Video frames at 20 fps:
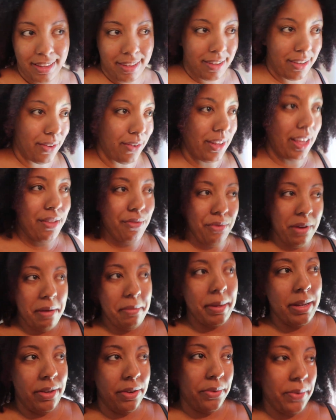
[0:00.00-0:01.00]
So that's what
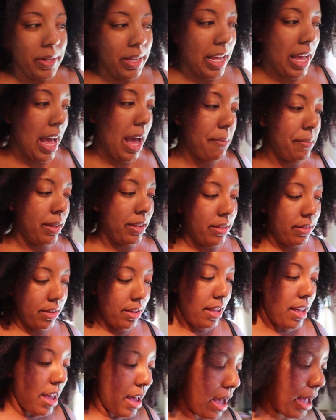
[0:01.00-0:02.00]
I've been doing. I've been,
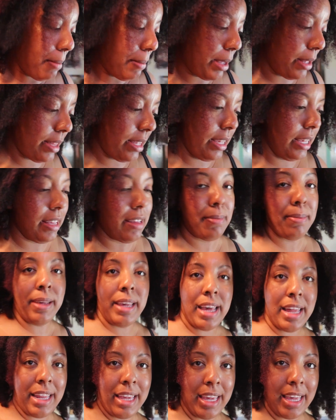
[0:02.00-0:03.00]
I'm about to eat
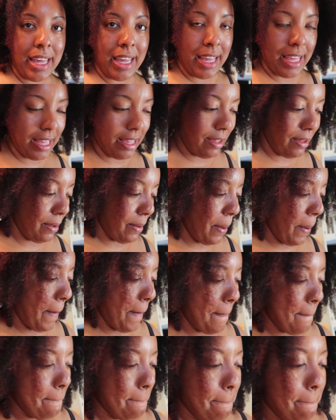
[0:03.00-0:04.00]
spaghetti.
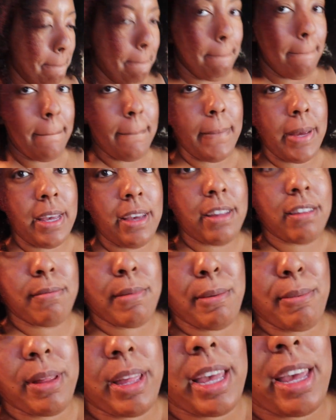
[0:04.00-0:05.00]
Here's
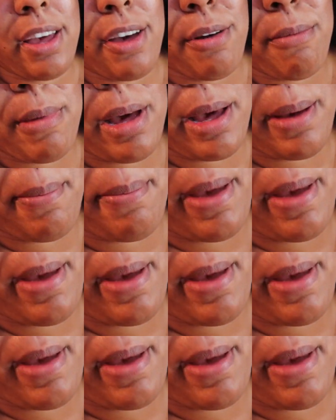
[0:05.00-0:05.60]
my plate on my